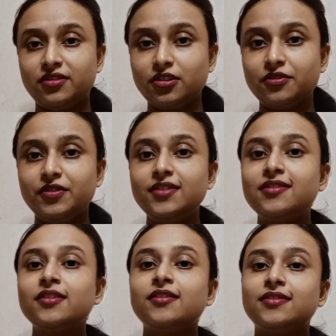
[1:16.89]

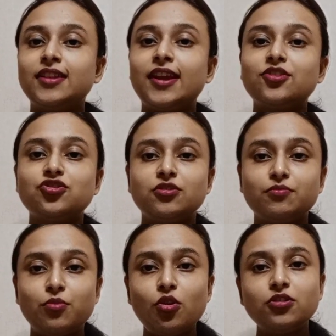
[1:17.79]
service
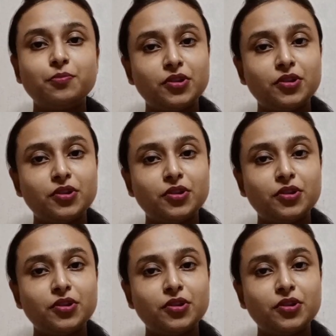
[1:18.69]
selection board